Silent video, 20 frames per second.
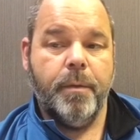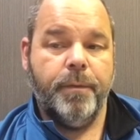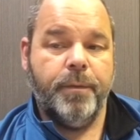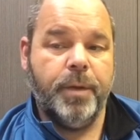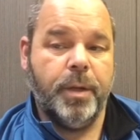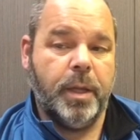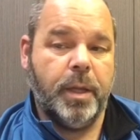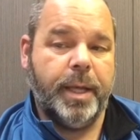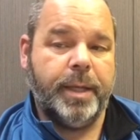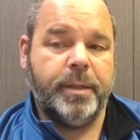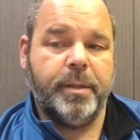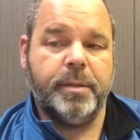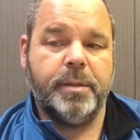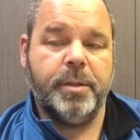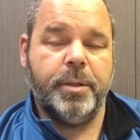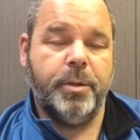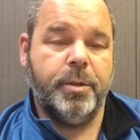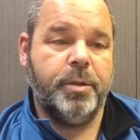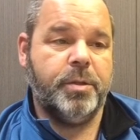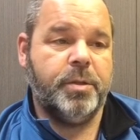if you like the
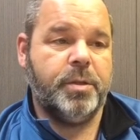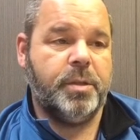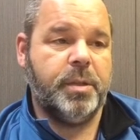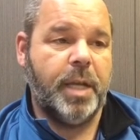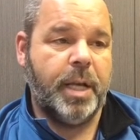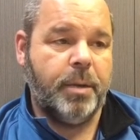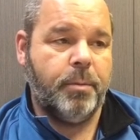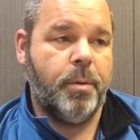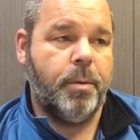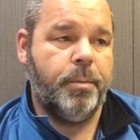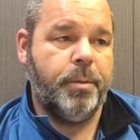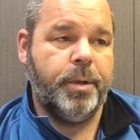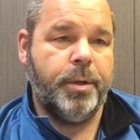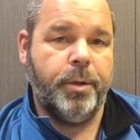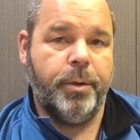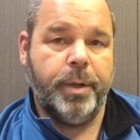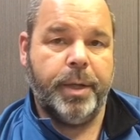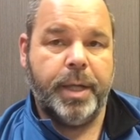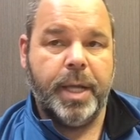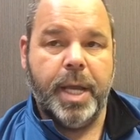series, like what we're
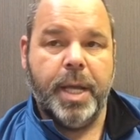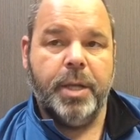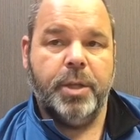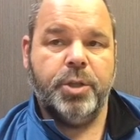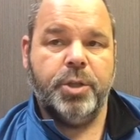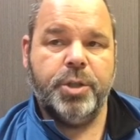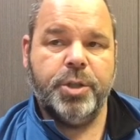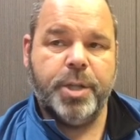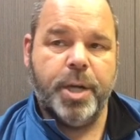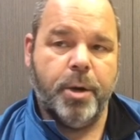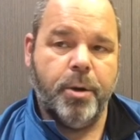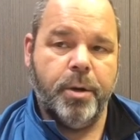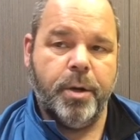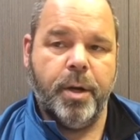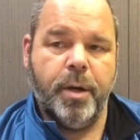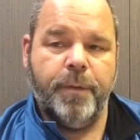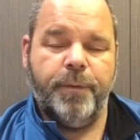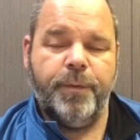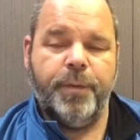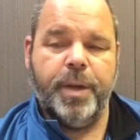doing, share
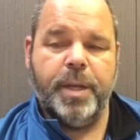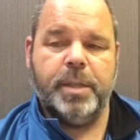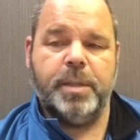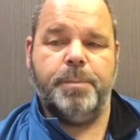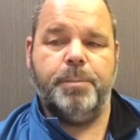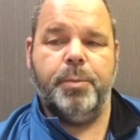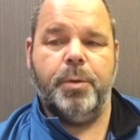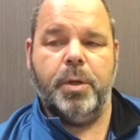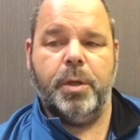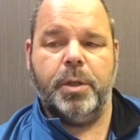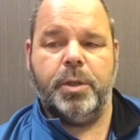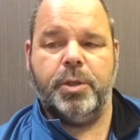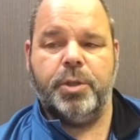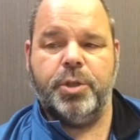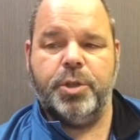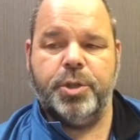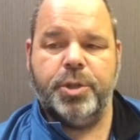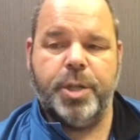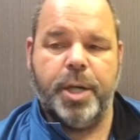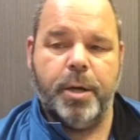it on Facebook,
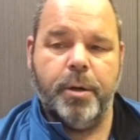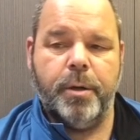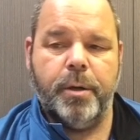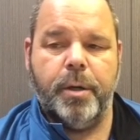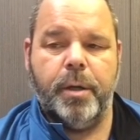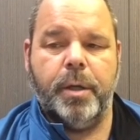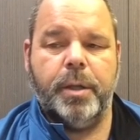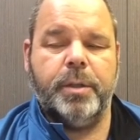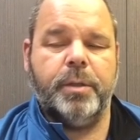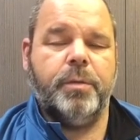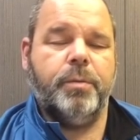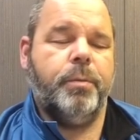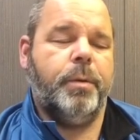share it on